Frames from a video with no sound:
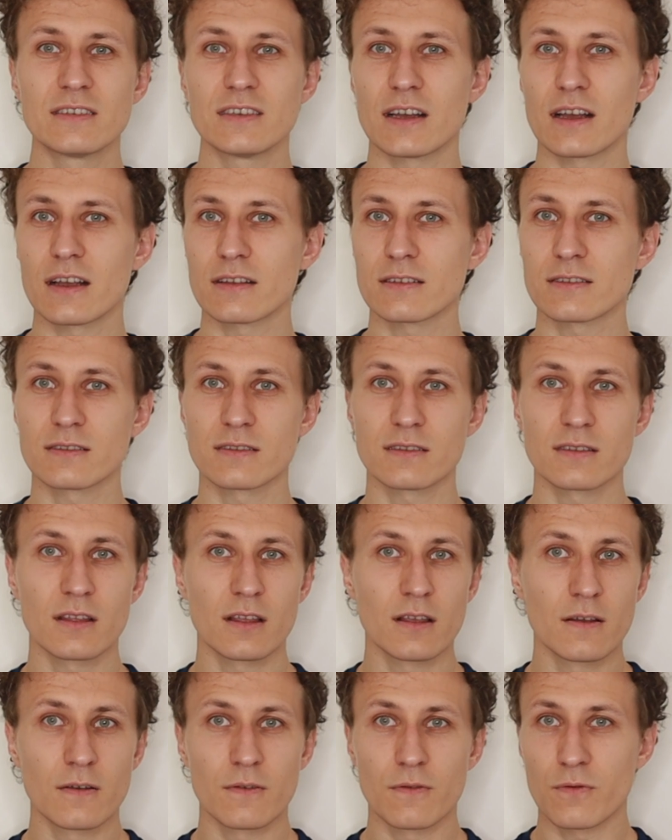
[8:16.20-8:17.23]
just
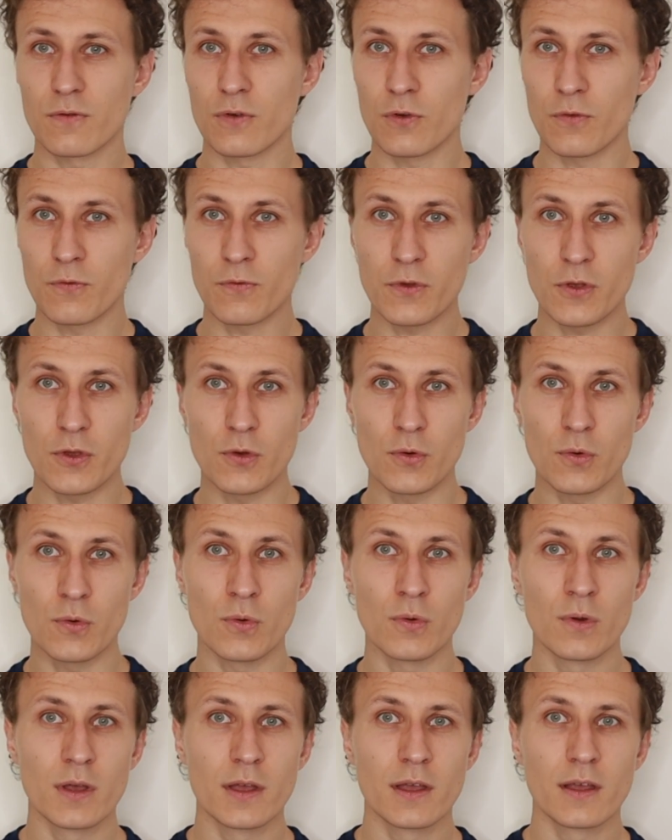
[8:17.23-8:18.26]
for
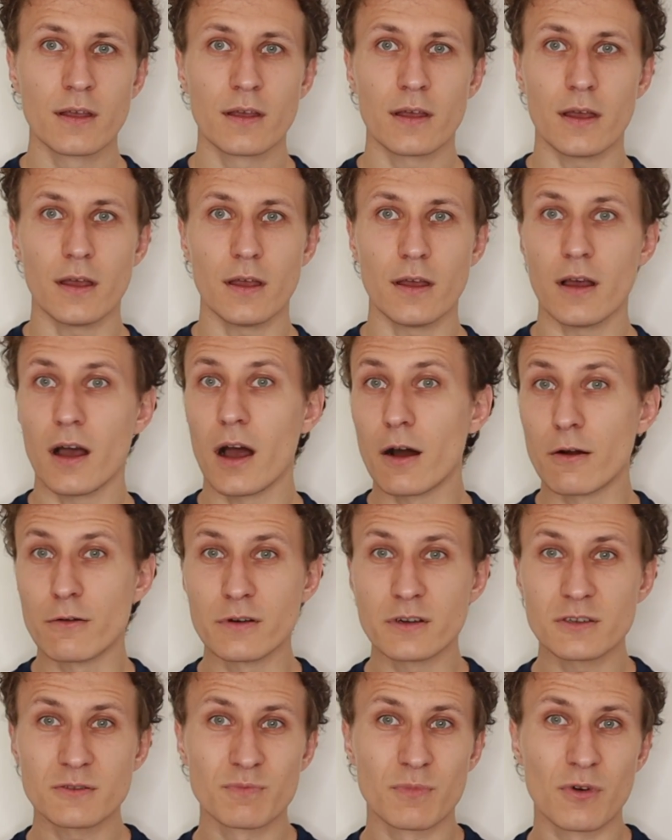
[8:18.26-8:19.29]
few
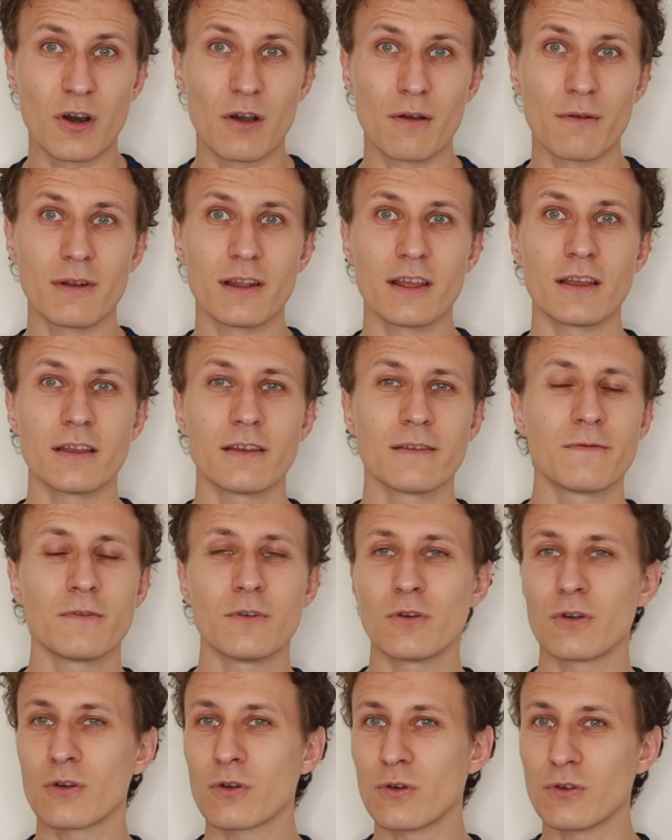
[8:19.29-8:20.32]
hours probably, if
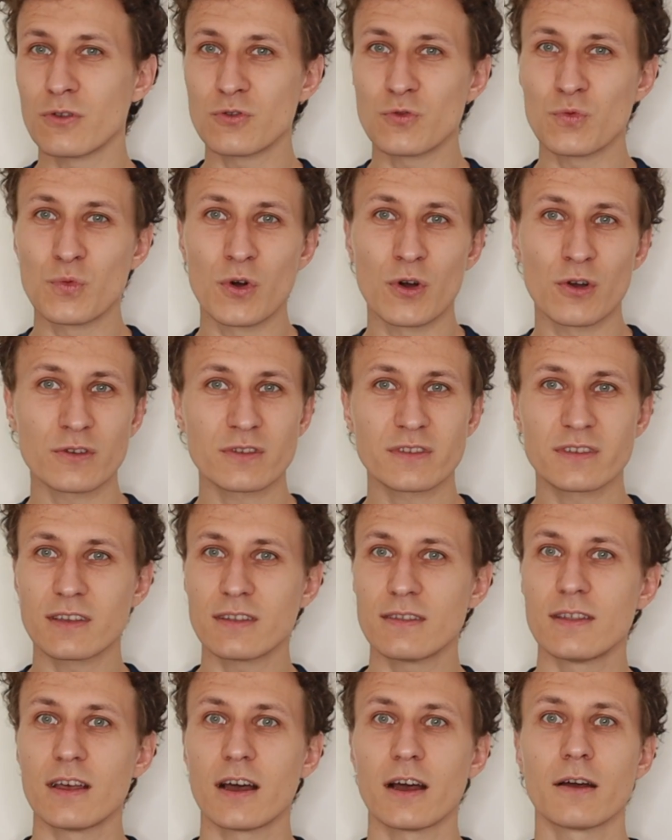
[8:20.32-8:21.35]
you are going to walk,
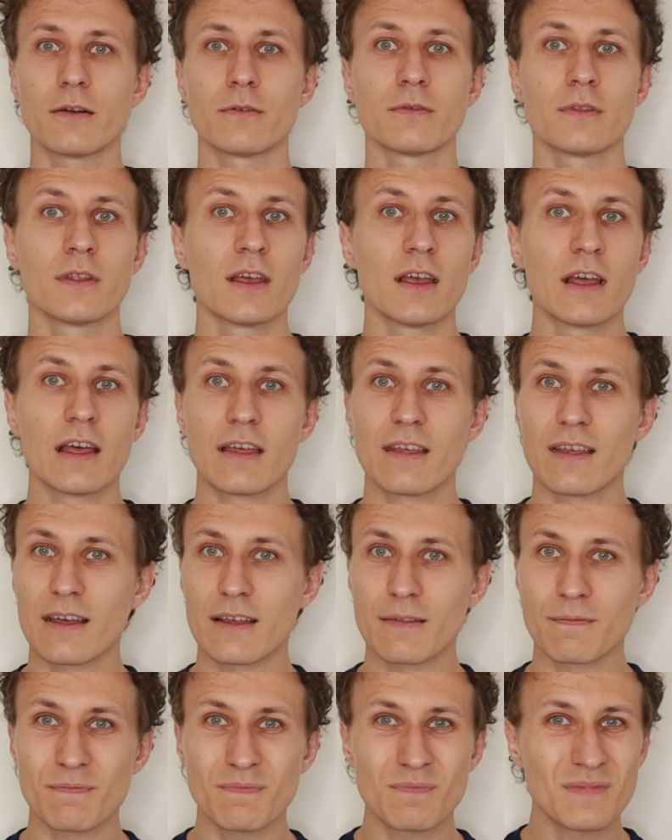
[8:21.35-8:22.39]
sit down,
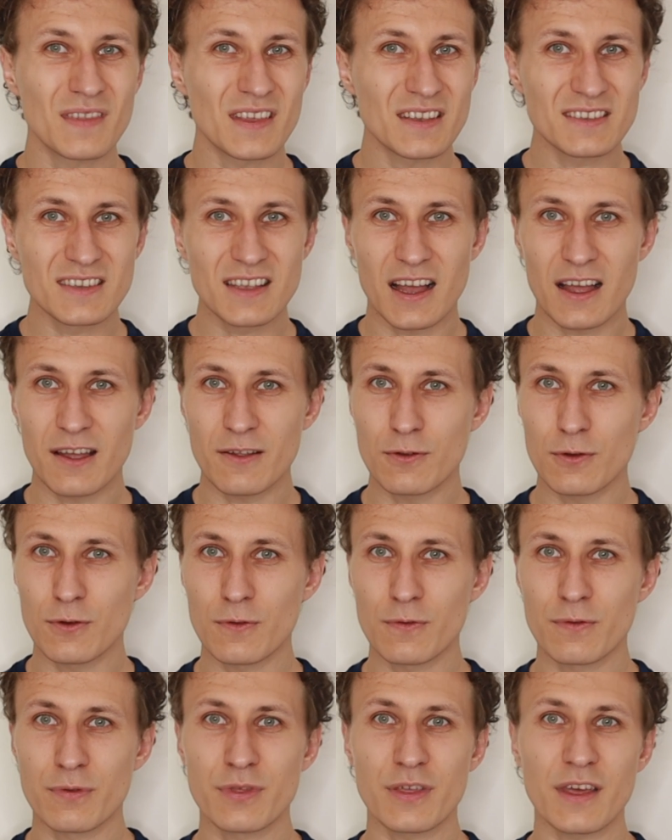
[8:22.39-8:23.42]
and this kind
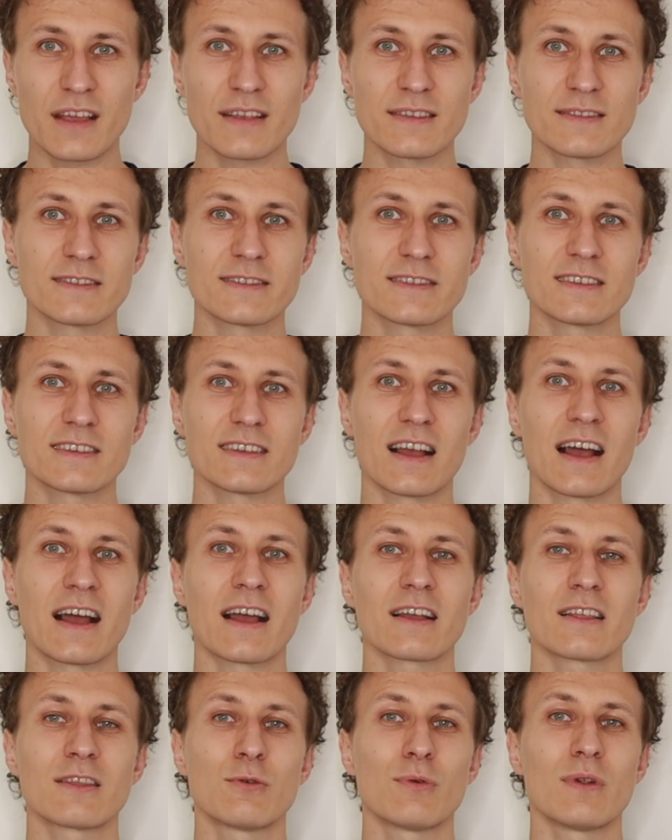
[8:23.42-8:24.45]
of things.
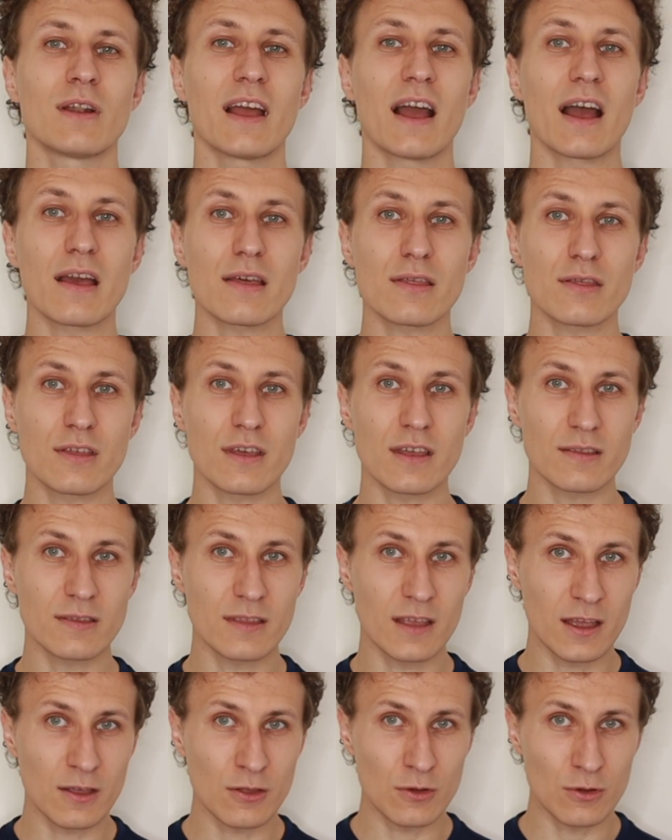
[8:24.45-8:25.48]
Actually, I think
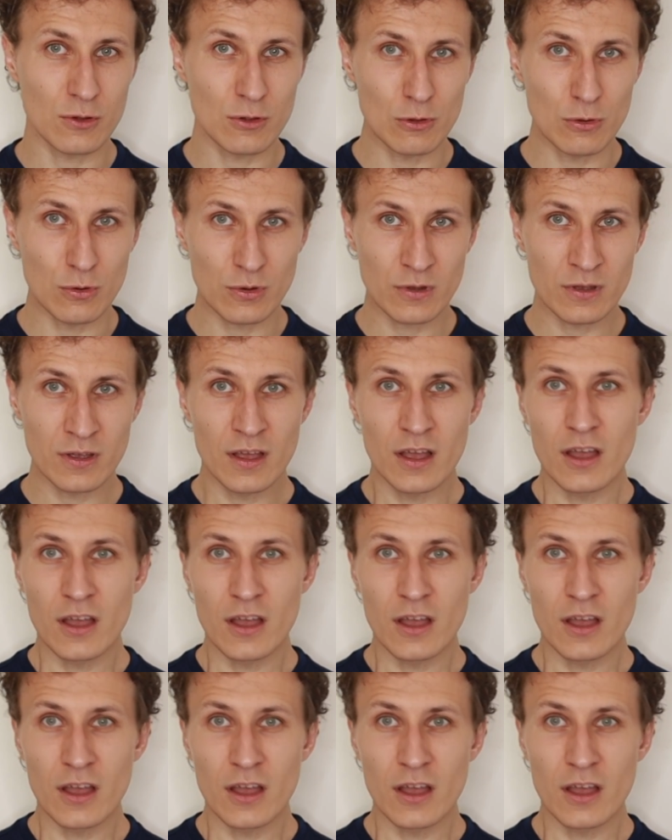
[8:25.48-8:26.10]
they don't look